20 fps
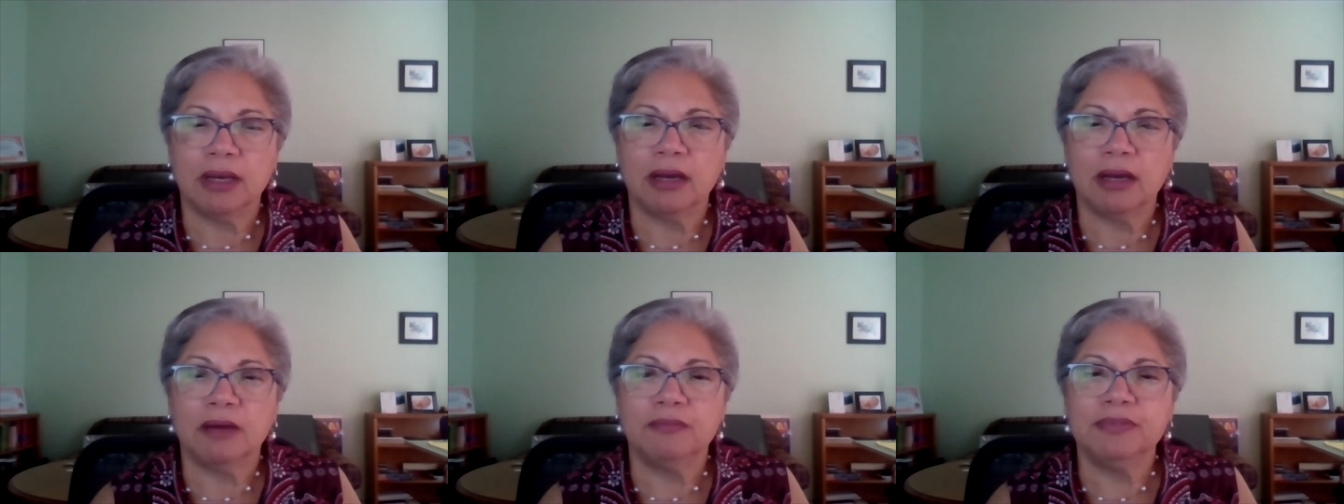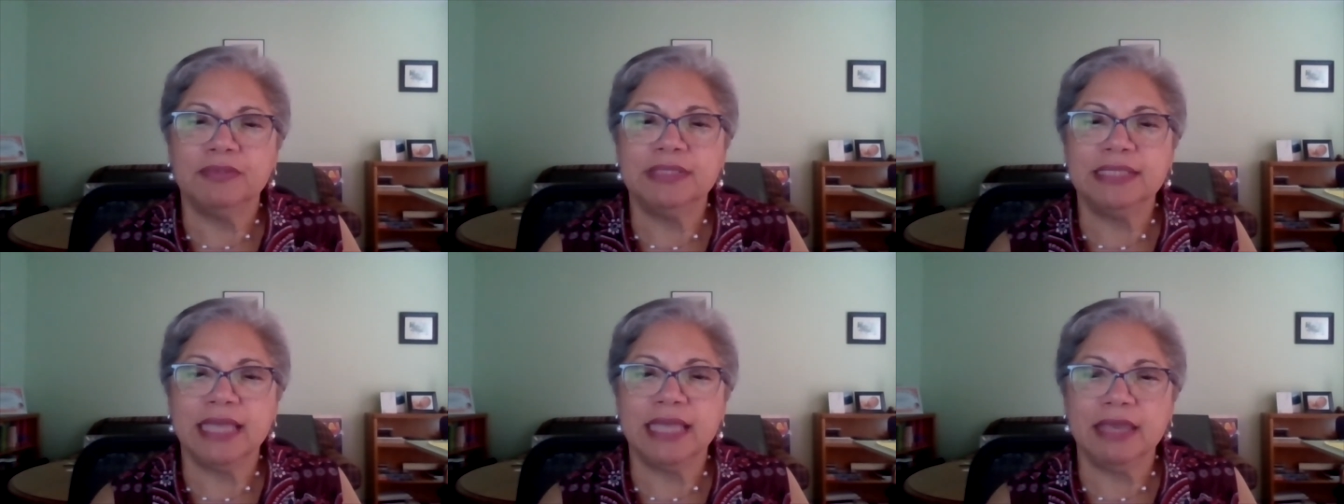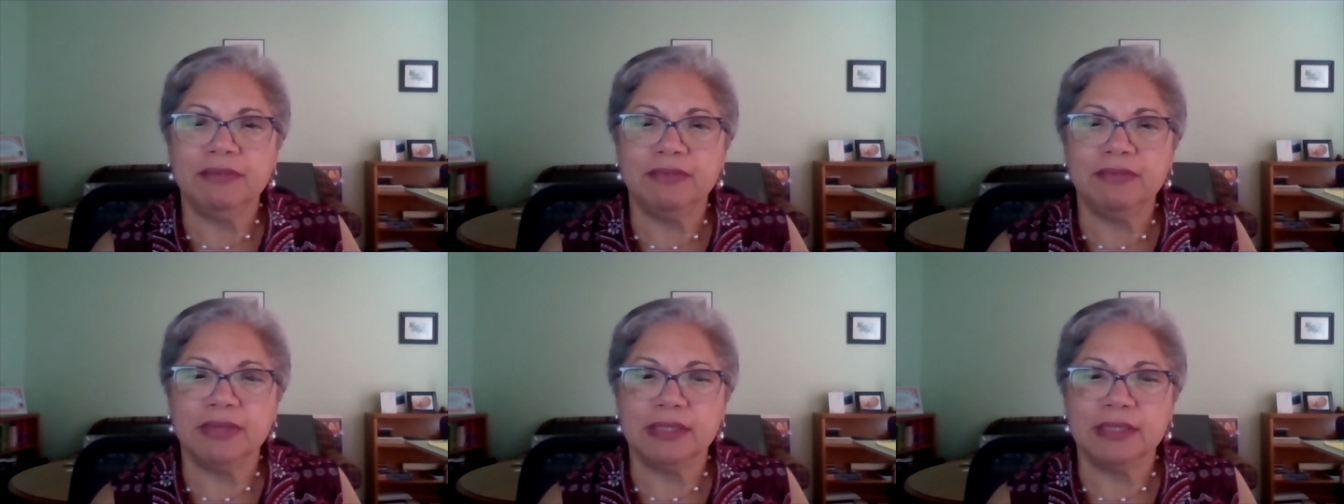of
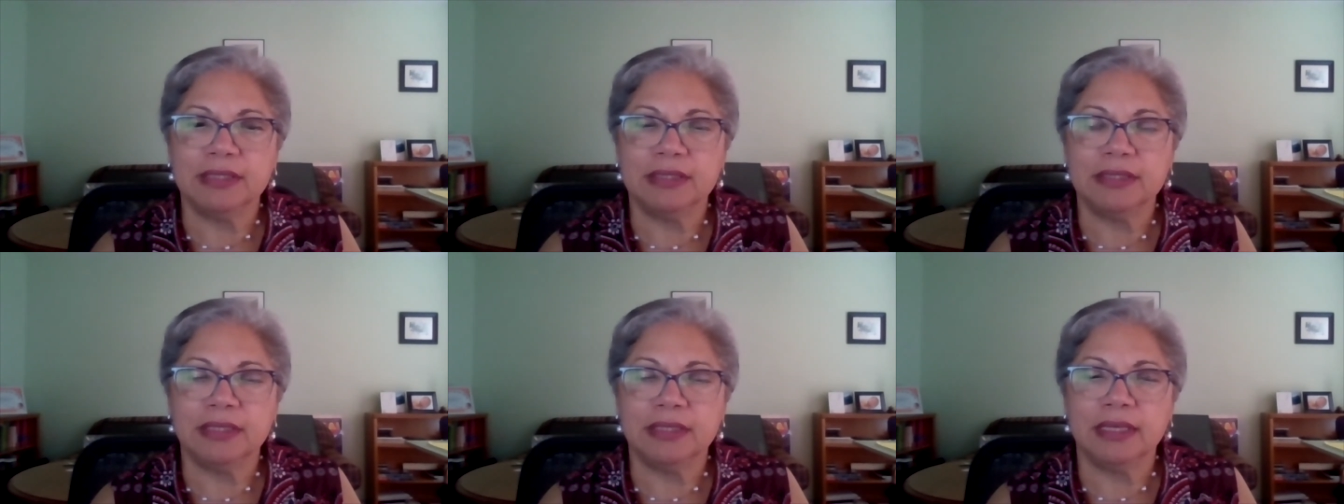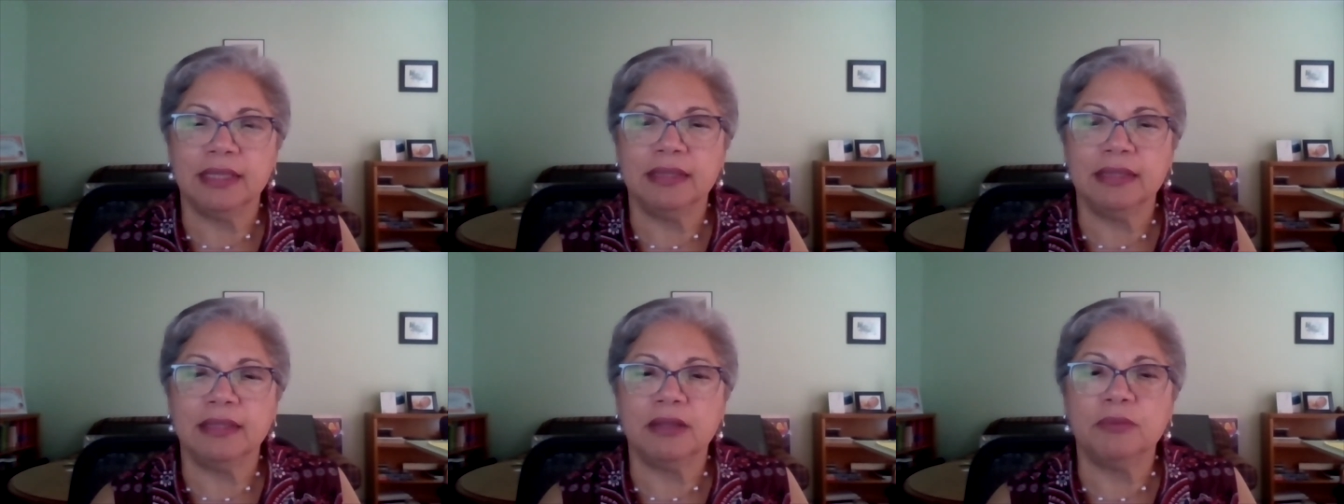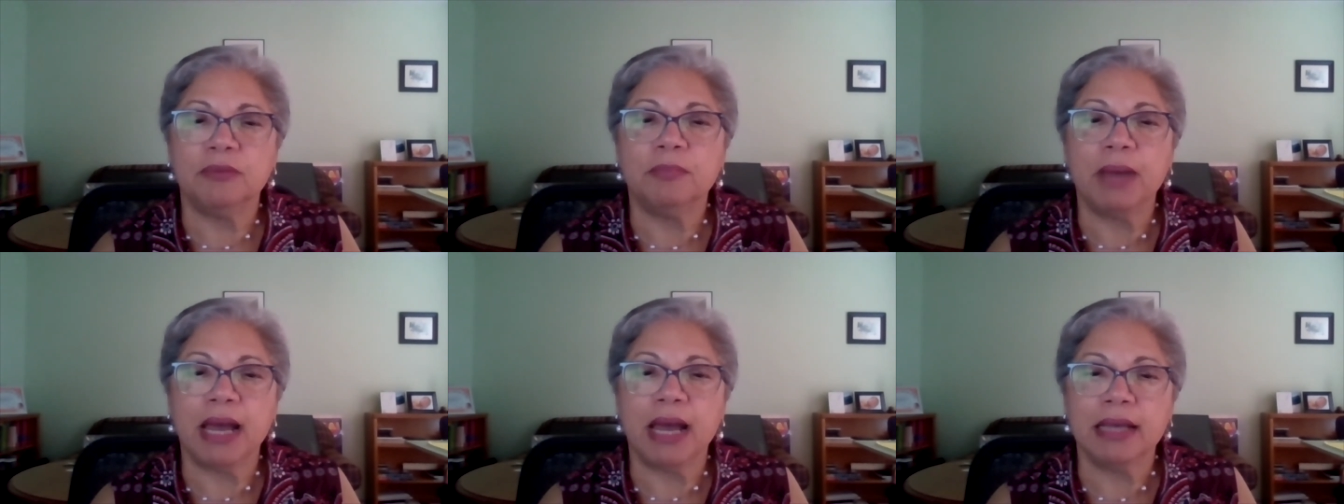savings in
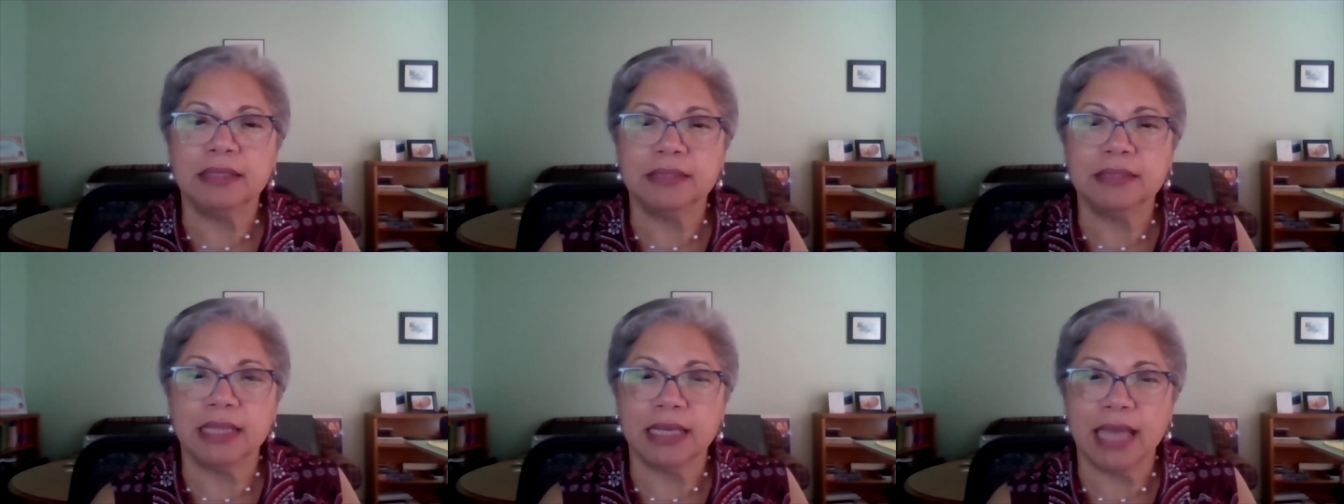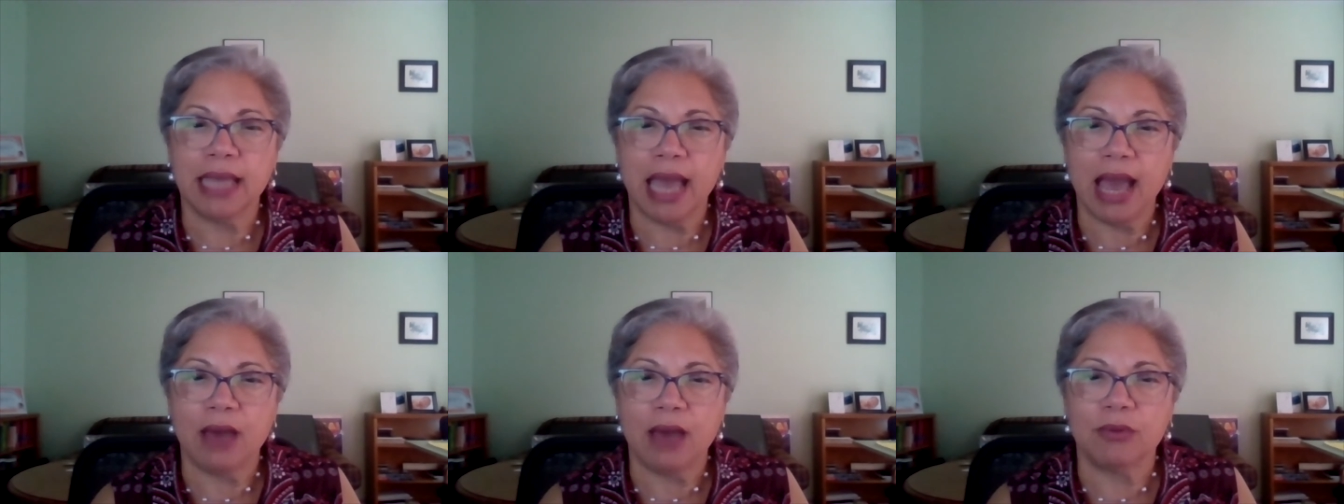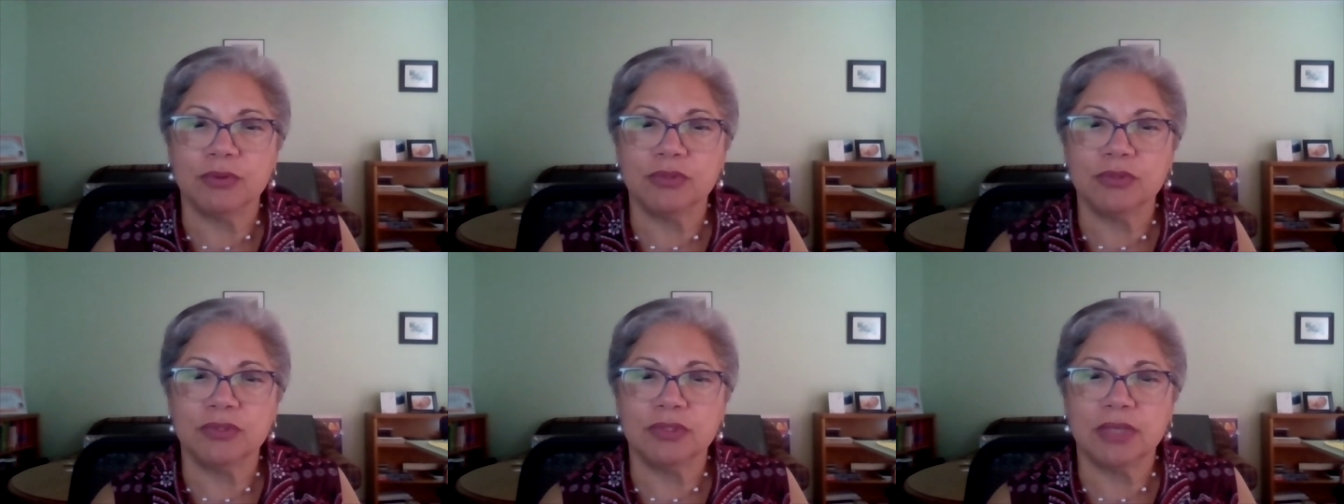their bank's
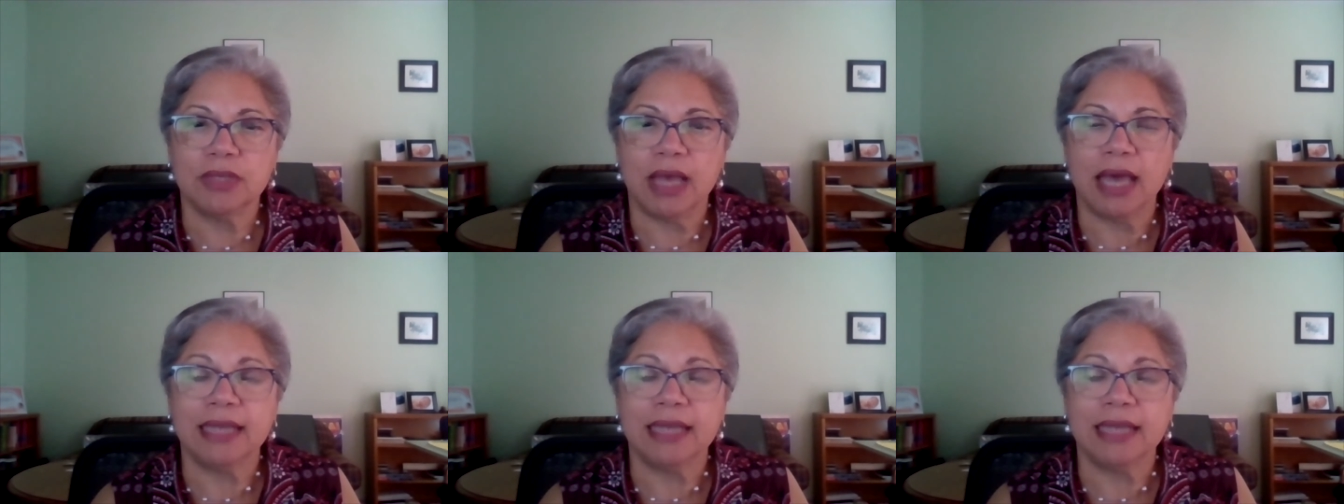accounts